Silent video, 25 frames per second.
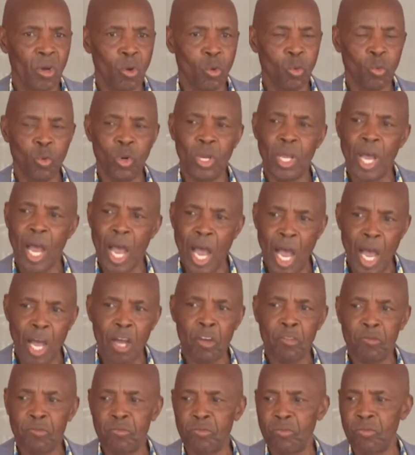We
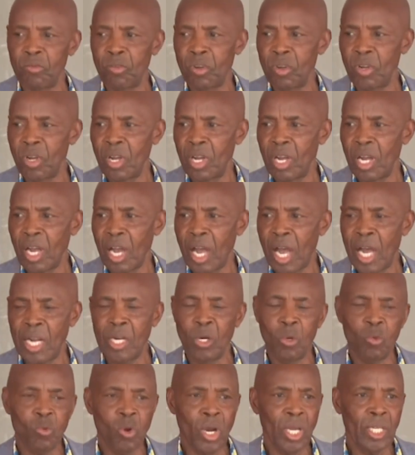have had
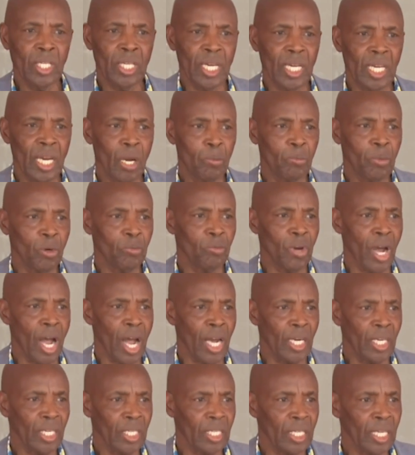quite a number of
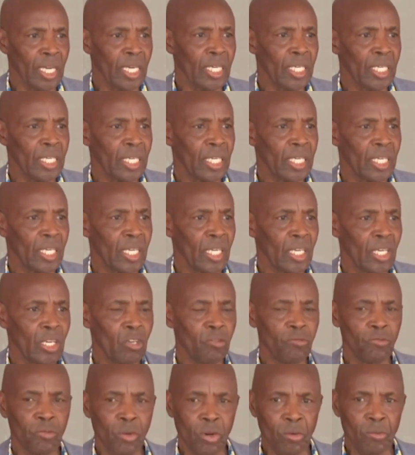accidents in
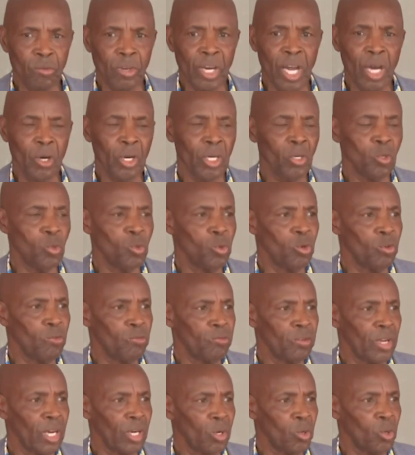following our school
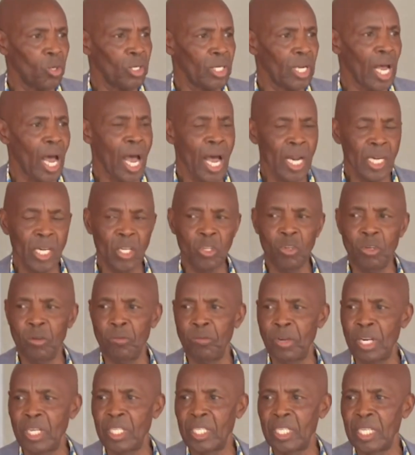vehicles and the
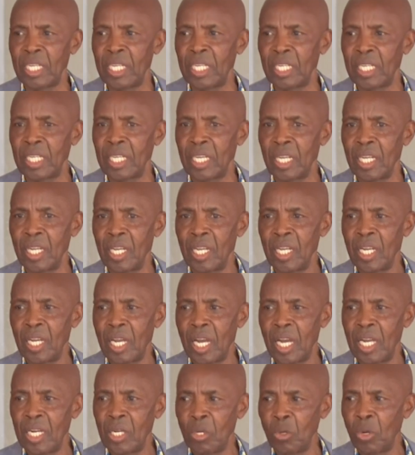universities.
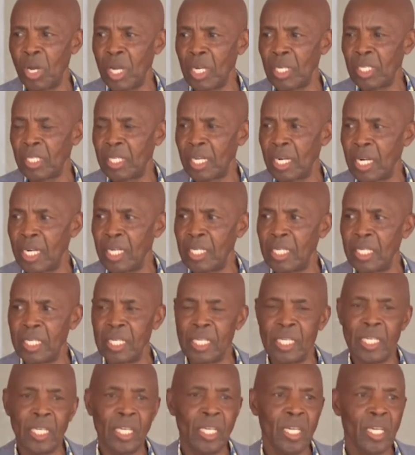And Your
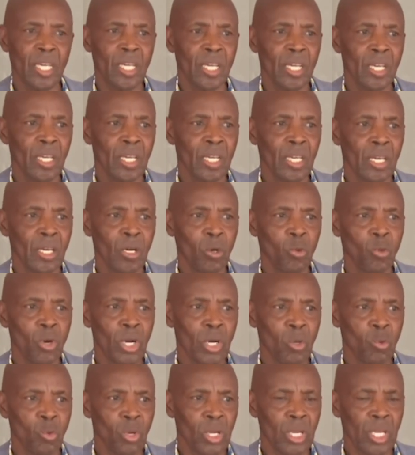Excellency,
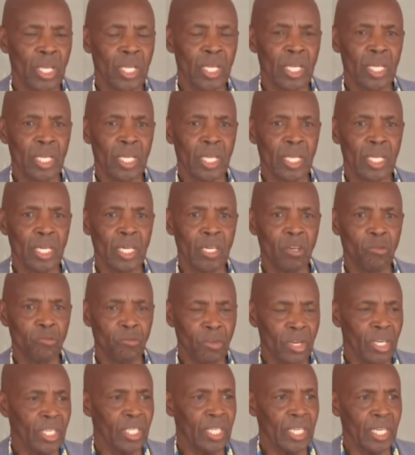when we
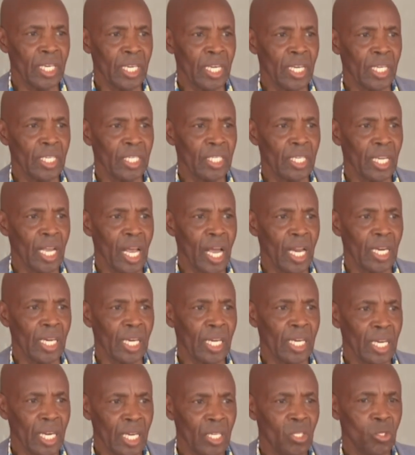investigate
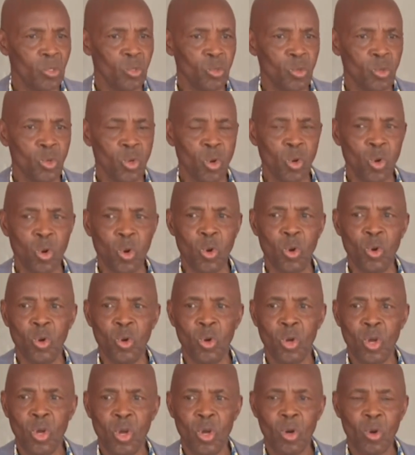and get to
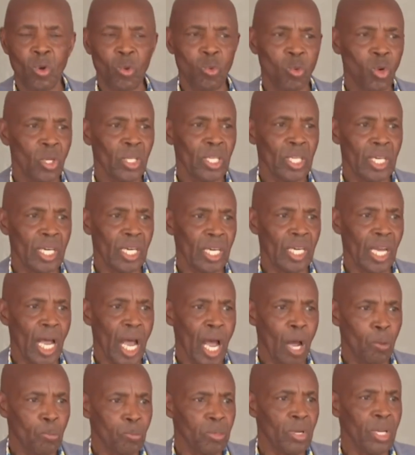know what really
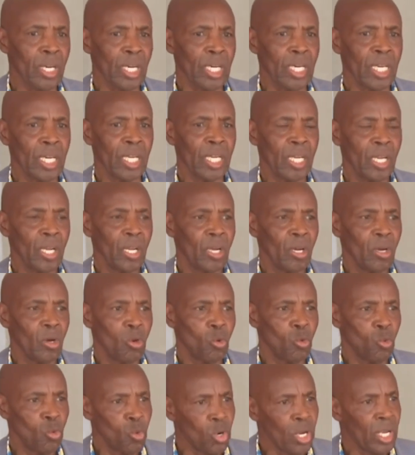happened,
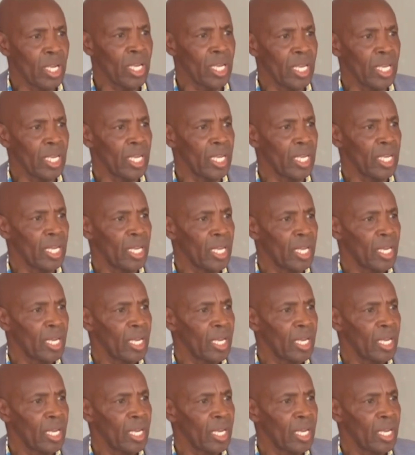we